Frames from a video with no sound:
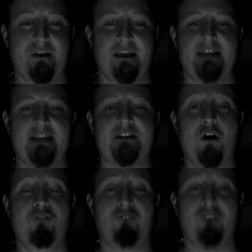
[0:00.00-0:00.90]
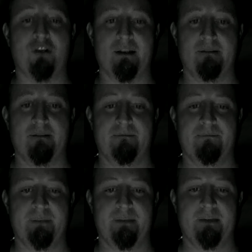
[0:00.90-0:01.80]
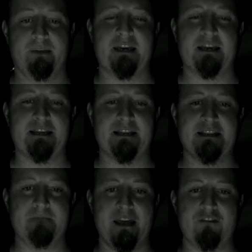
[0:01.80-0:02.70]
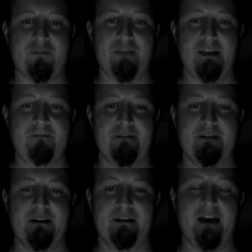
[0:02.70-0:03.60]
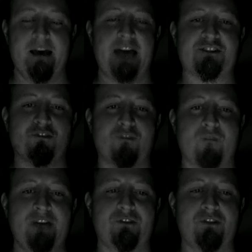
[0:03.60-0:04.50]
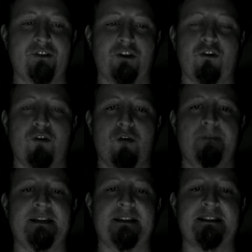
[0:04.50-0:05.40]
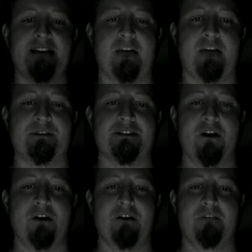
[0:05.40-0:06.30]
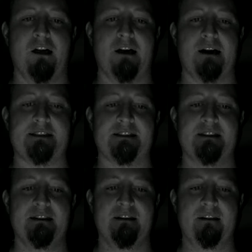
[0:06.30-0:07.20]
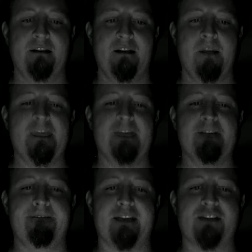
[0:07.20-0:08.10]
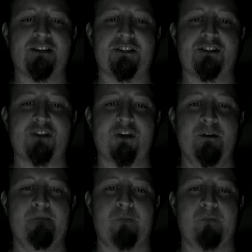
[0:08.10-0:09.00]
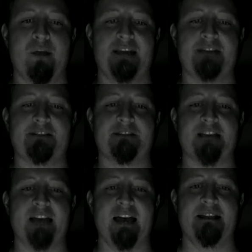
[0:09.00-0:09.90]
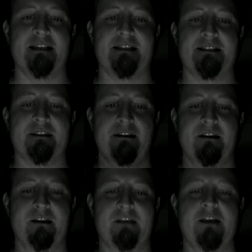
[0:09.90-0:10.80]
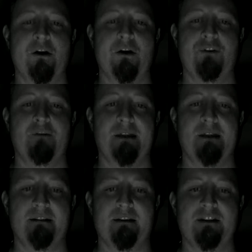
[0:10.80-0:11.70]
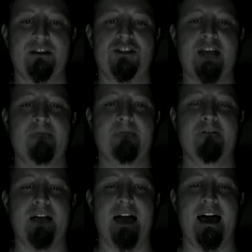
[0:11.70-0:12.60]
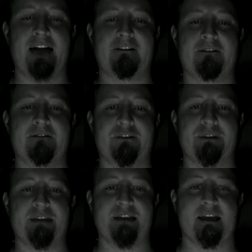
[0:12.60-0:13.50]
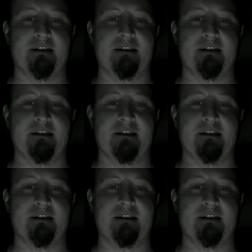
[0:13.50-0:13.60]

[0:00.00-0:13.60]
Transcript: is over, because in my grief, I surrender to the corrupting siren song of loss, the infectious stone embrace of silence, the ultimate shameful act of suicide.